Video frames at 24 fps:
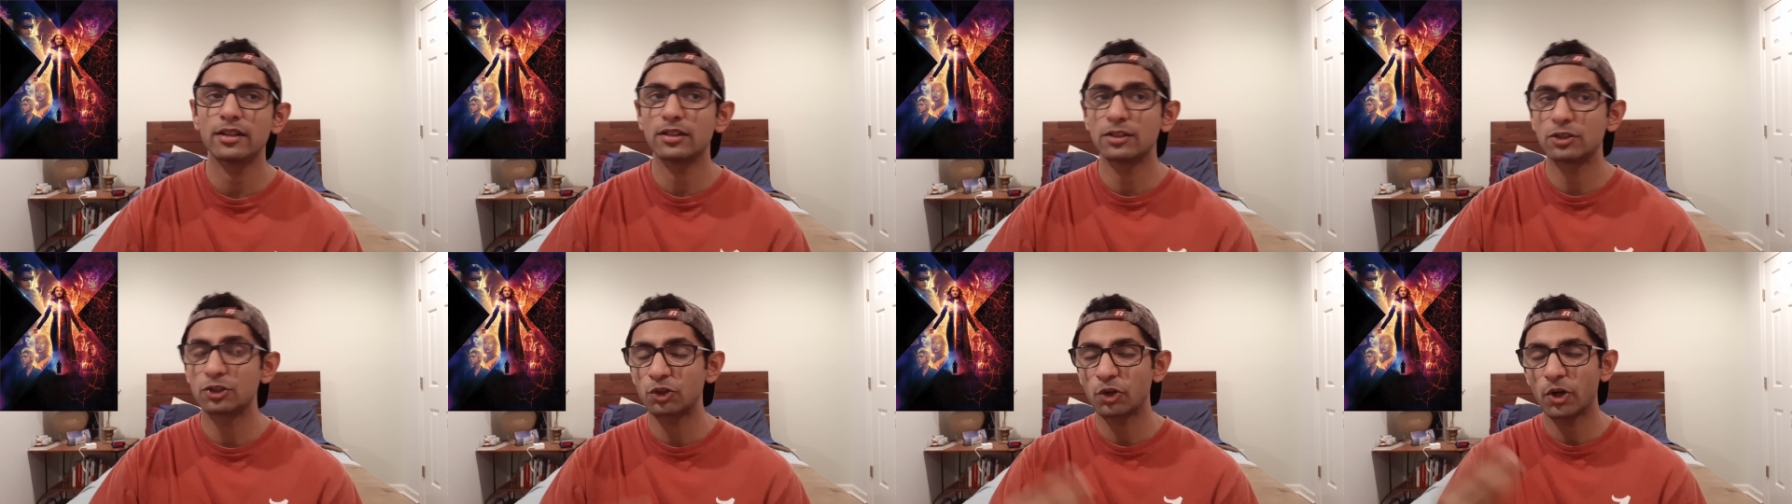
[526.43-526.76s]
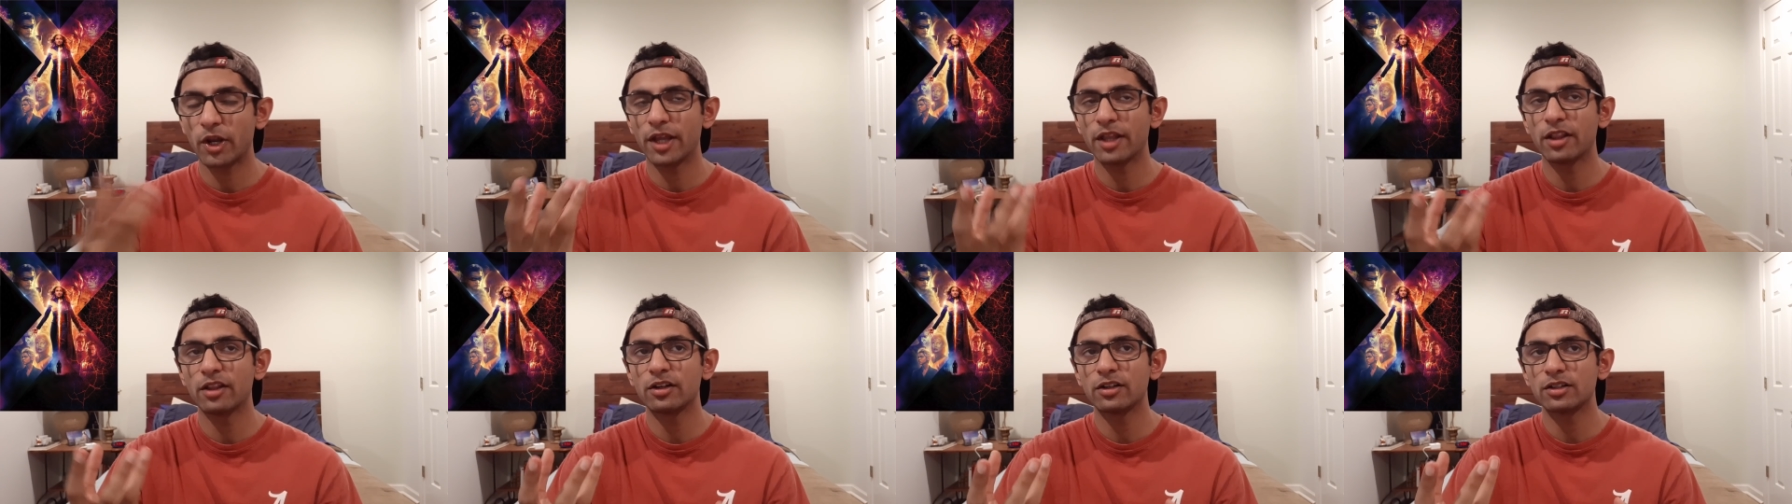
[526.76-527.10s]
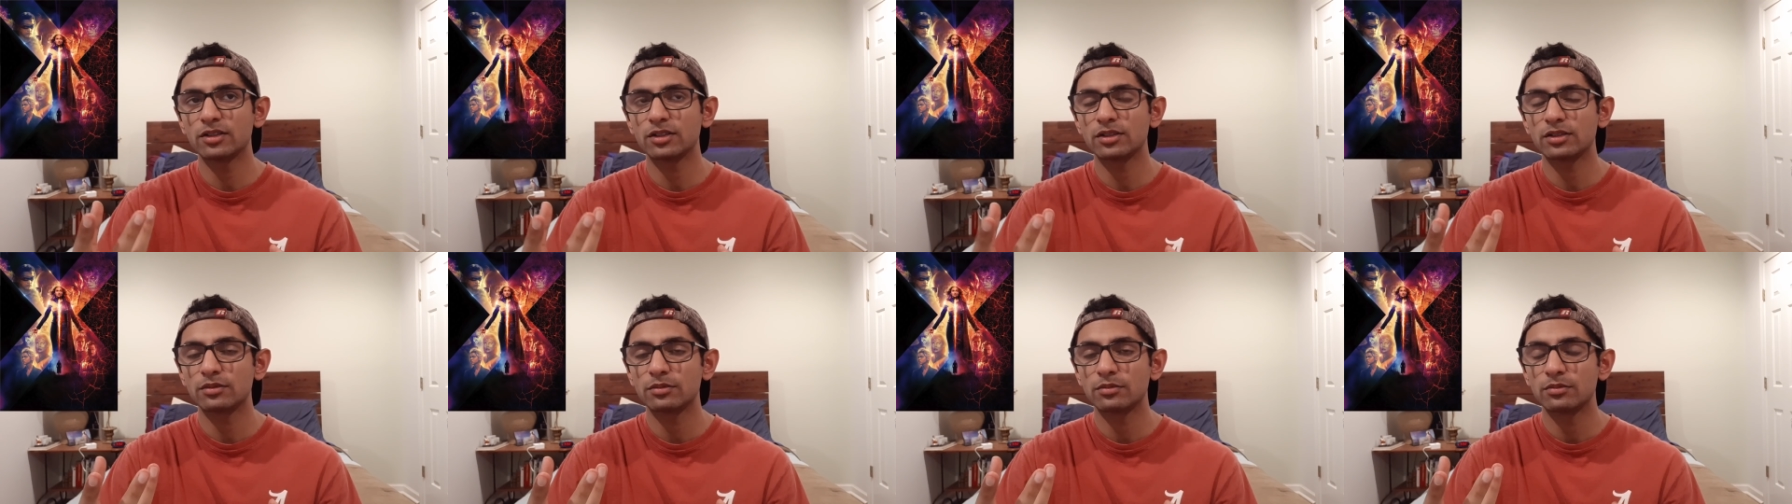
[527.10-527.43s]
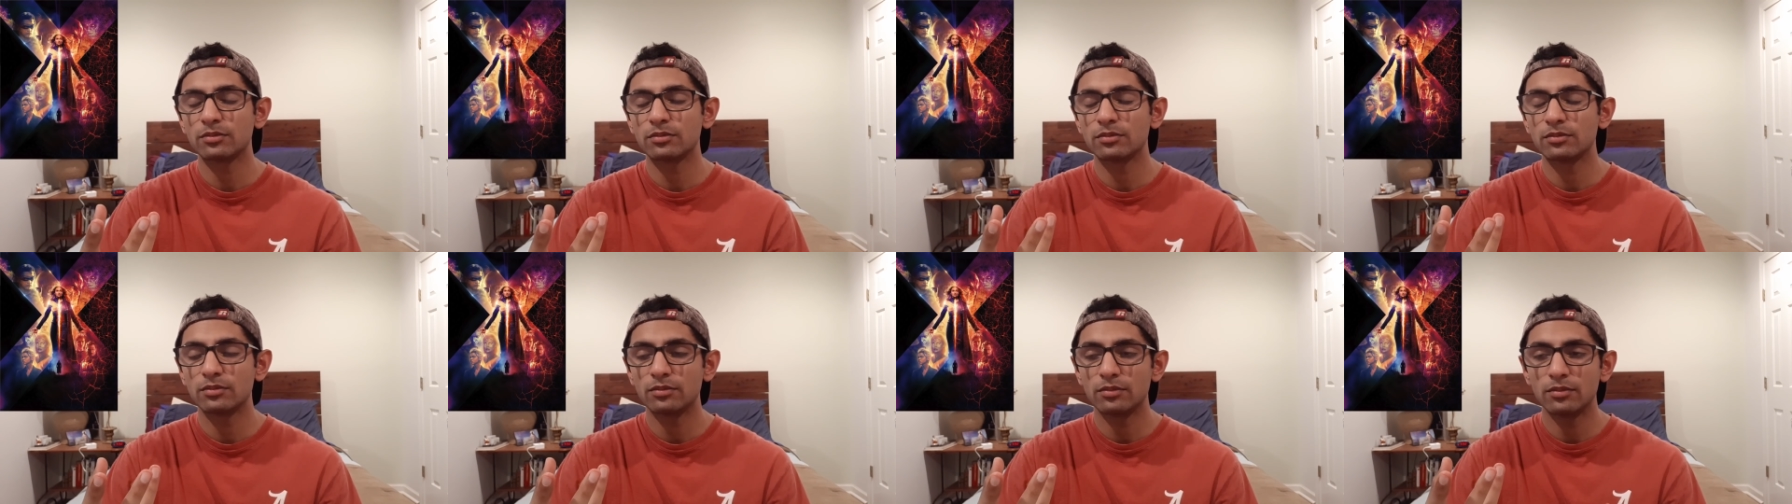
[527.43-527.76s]
the trailers,
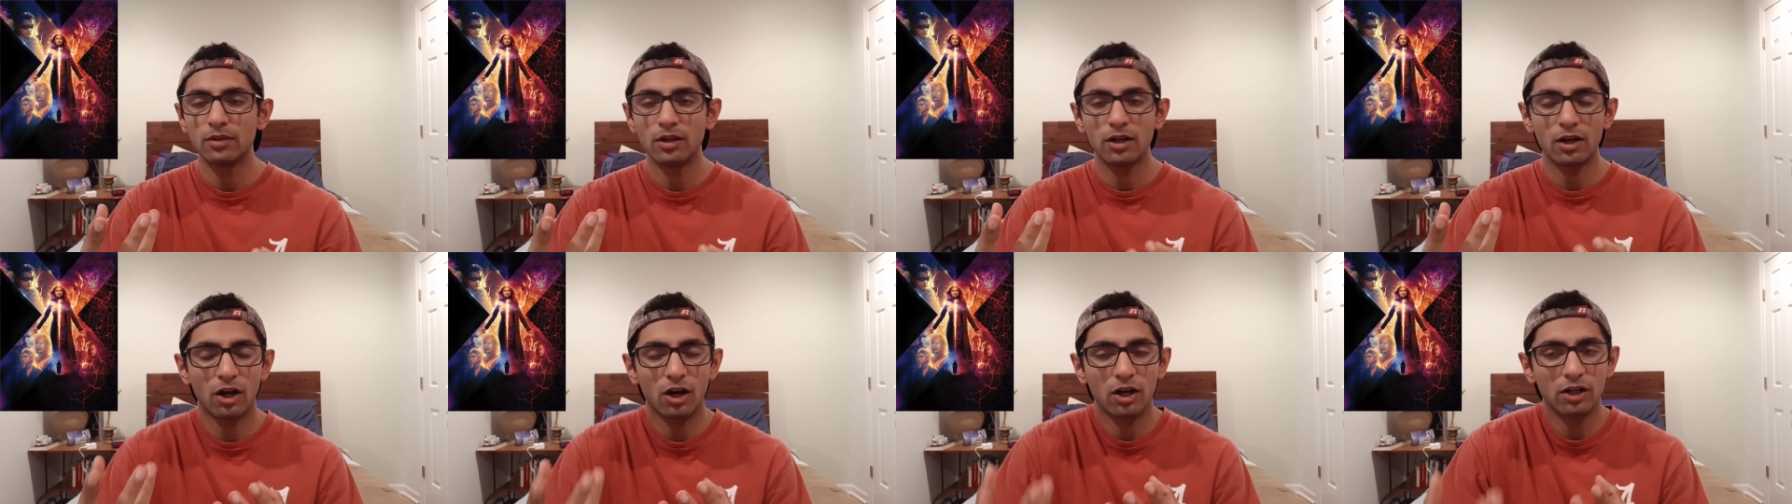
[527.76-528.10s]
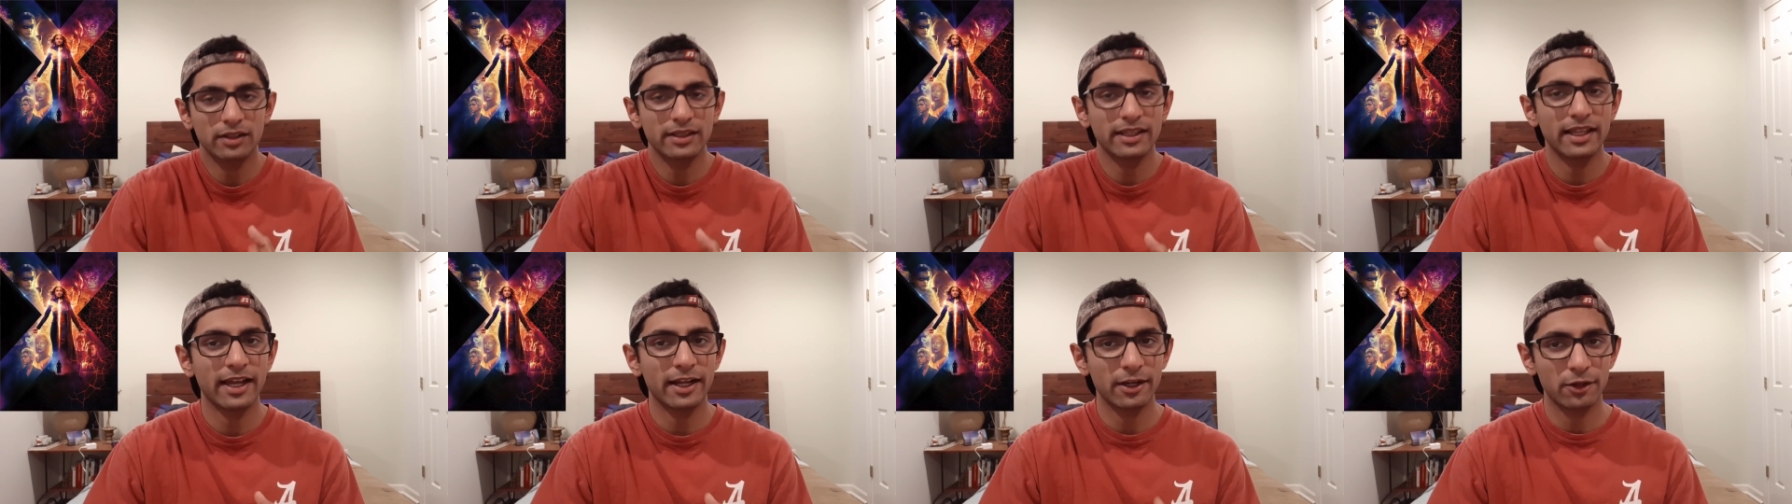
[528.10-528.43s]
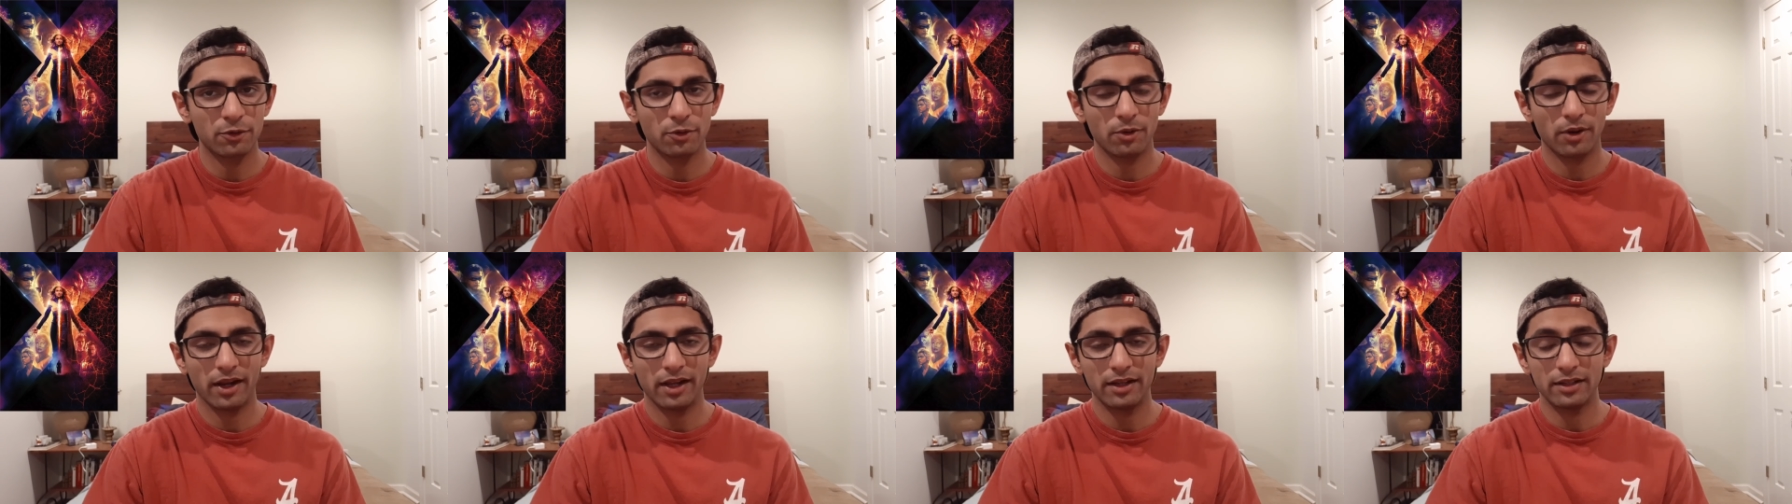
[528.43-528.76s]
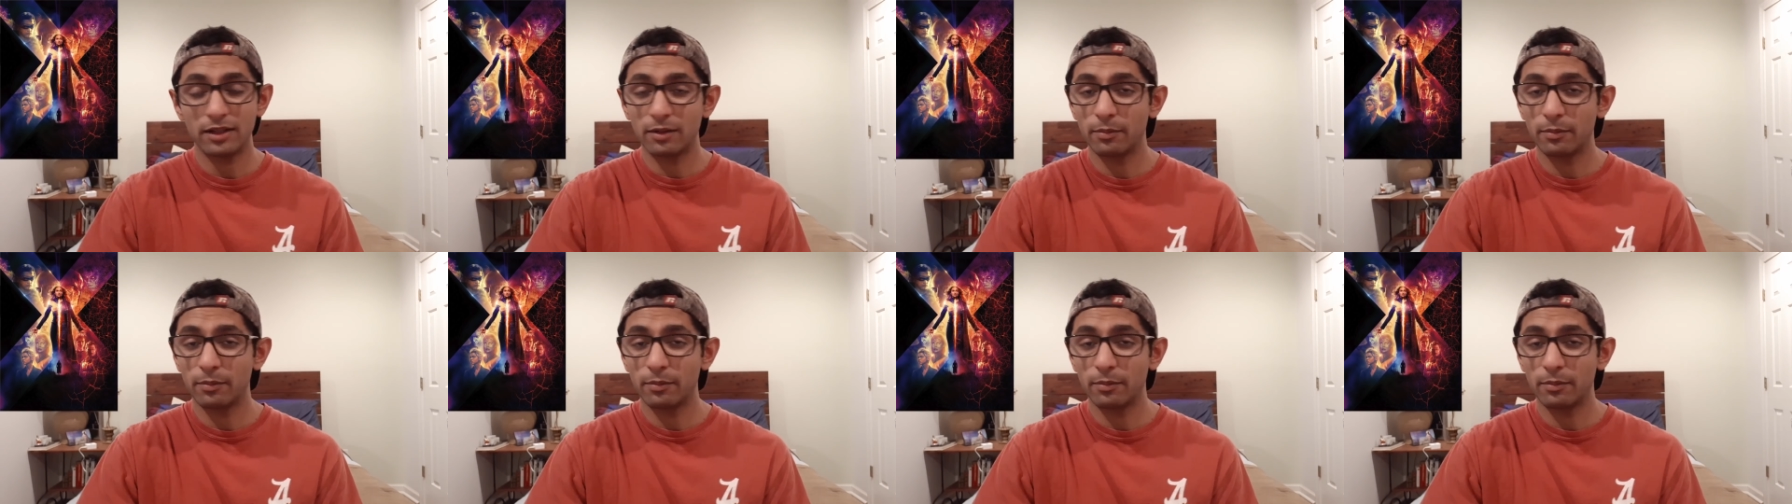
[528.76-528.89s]
aren't that great.